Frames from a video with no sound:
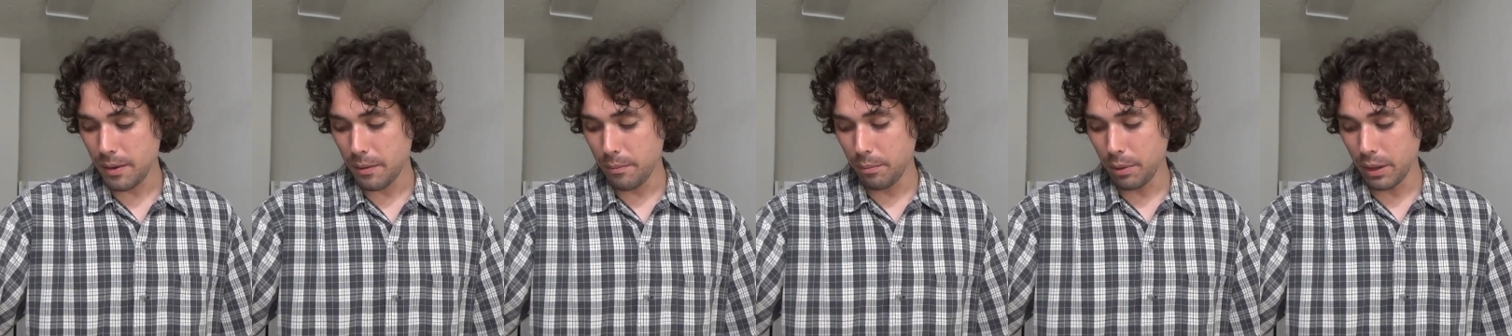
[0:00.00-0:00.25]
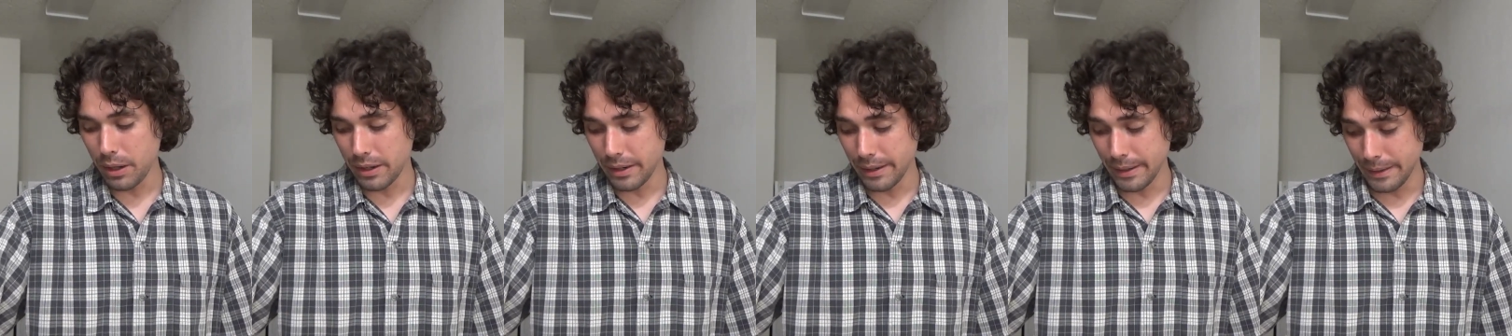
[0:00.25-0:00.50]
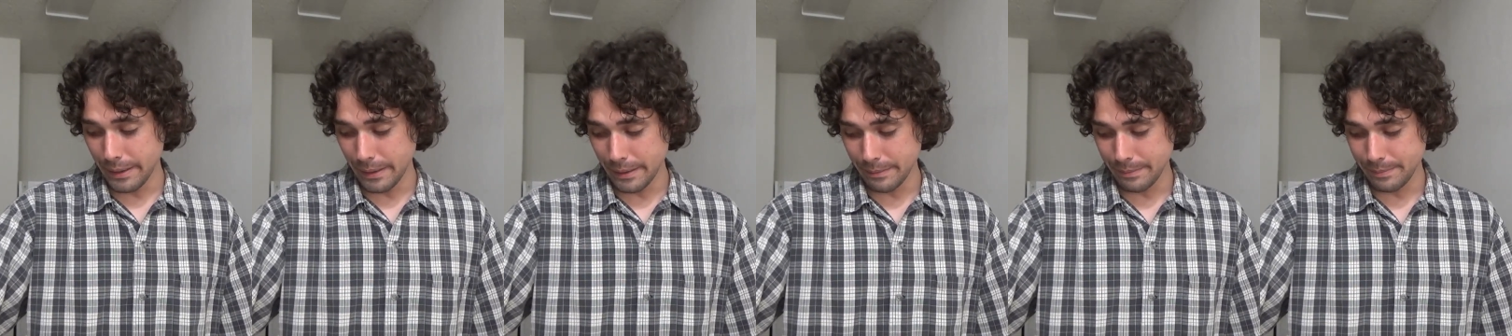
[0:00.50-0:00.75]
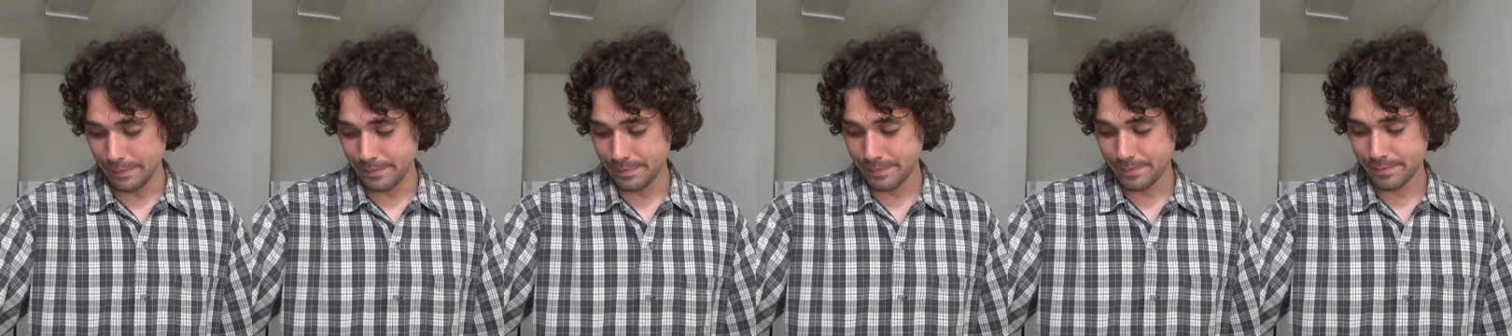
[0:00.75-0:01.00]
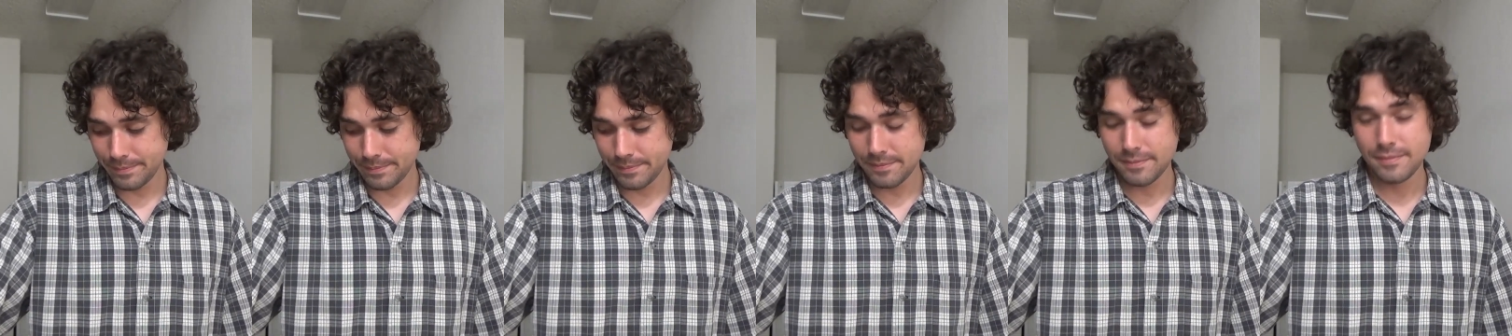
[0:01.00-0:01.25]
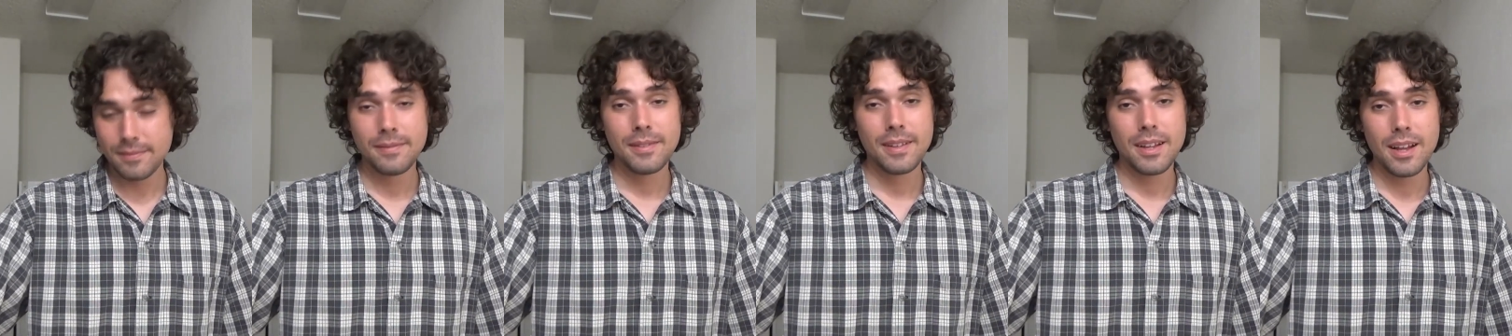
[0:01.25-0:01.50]
but
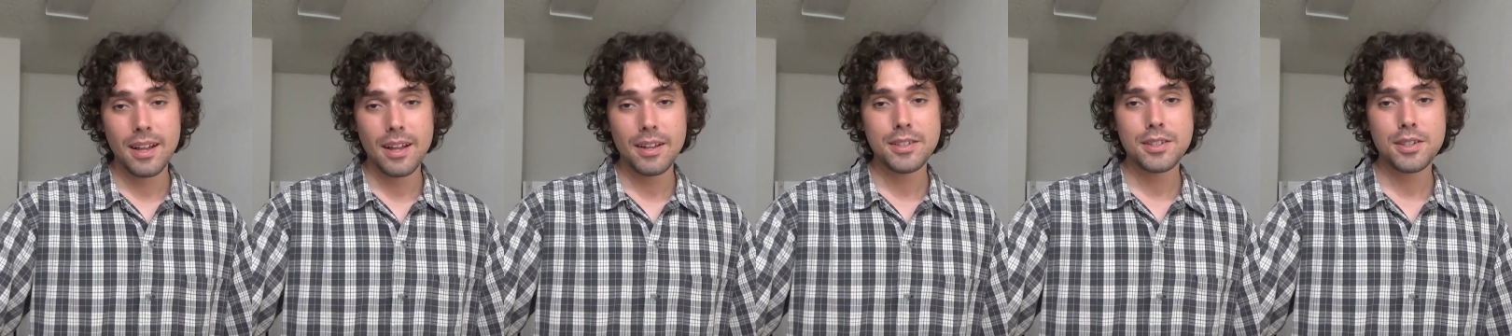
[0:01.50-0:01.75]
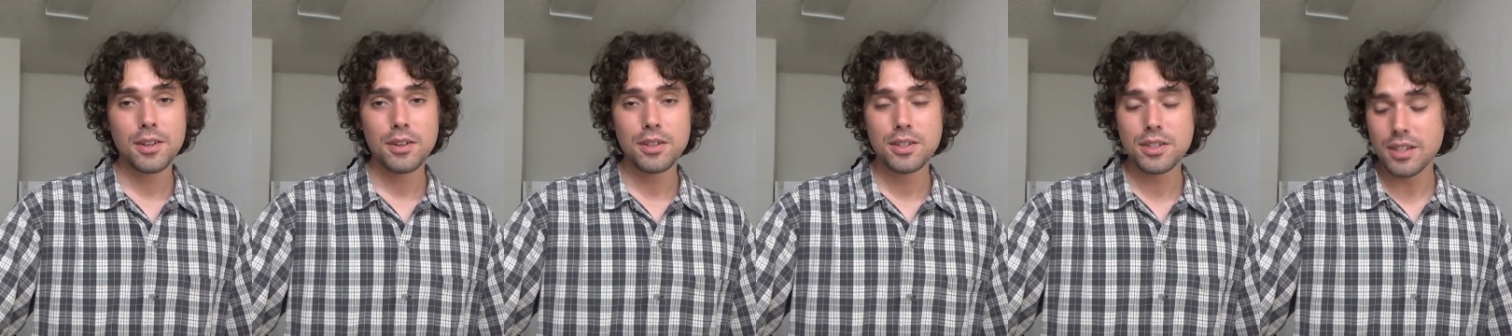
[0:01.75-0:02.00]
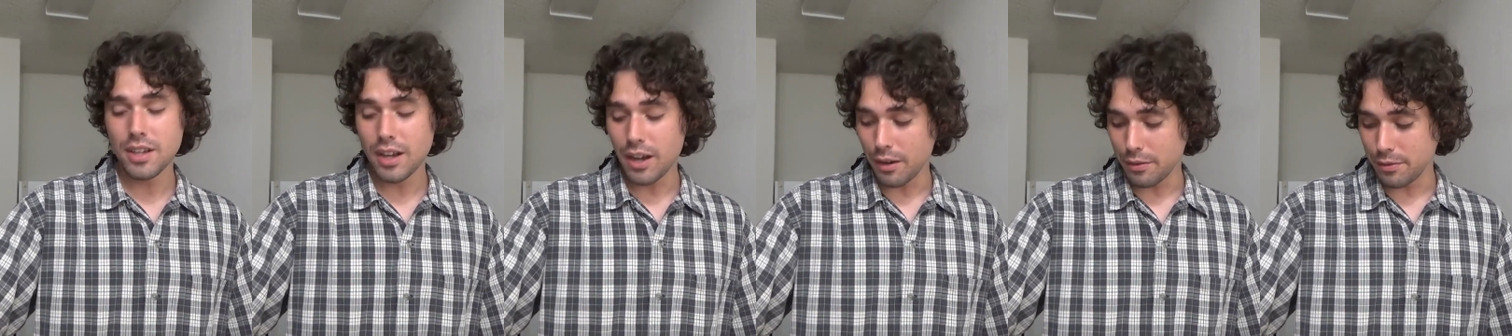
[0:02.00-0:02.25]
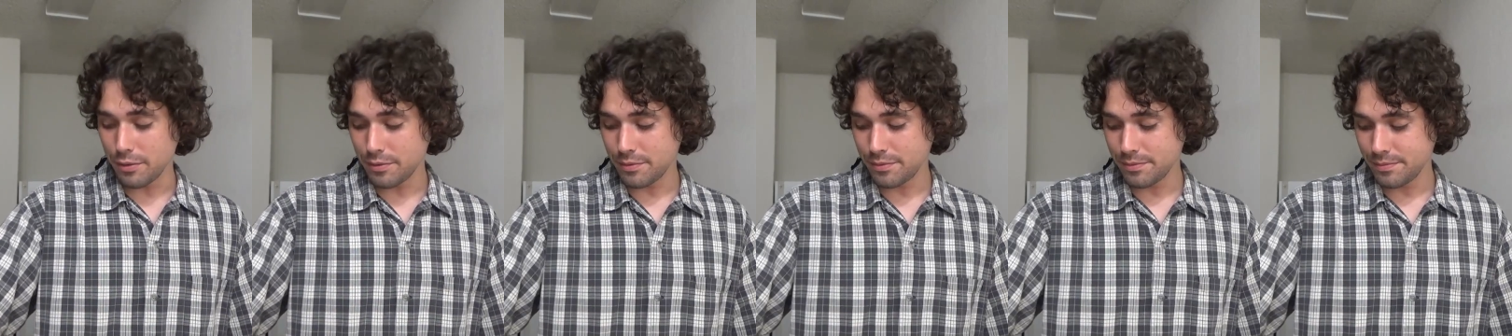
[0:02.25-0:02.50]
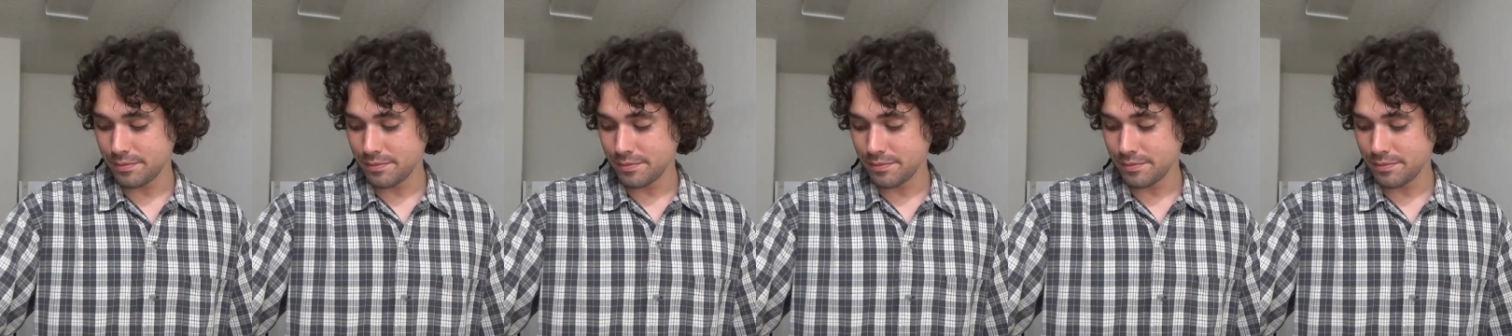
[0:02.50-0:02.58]
it's good stuff.